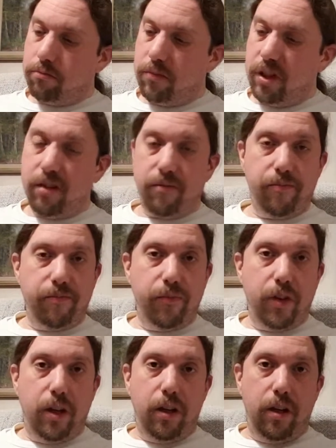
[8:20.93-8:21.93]
Yeah,
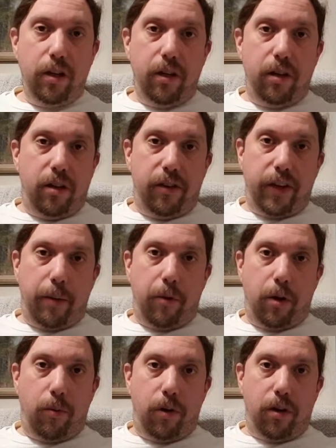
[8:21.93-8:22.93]
same
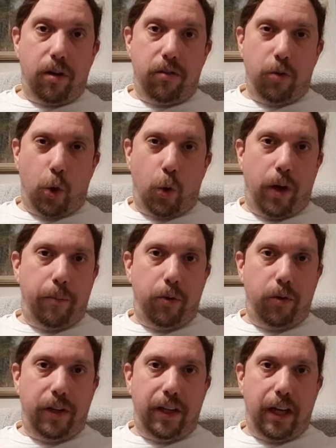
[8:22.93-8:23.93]
artwork, not quite a
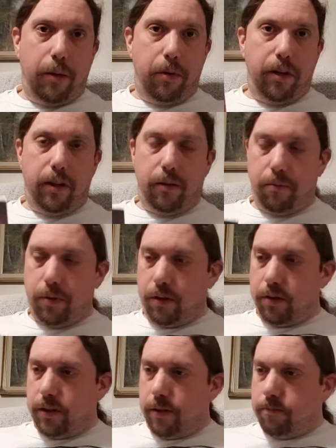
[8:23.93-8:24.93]
boutique label, is it? But
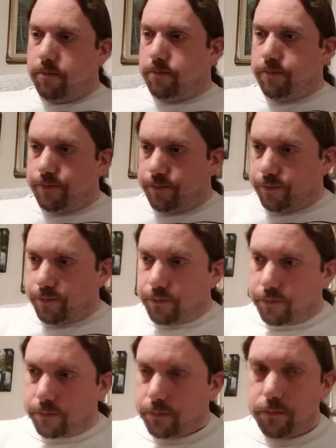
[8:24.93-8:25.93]
so
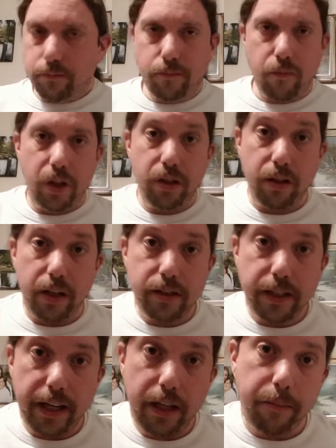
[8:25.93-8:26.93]
that's
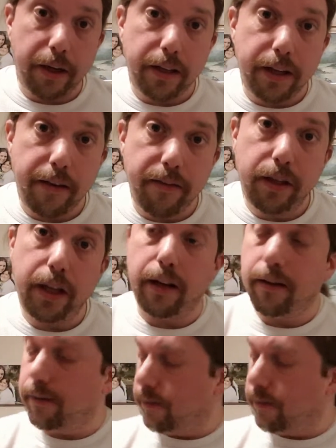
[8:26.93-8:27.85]
Candyman, Day of the Dead.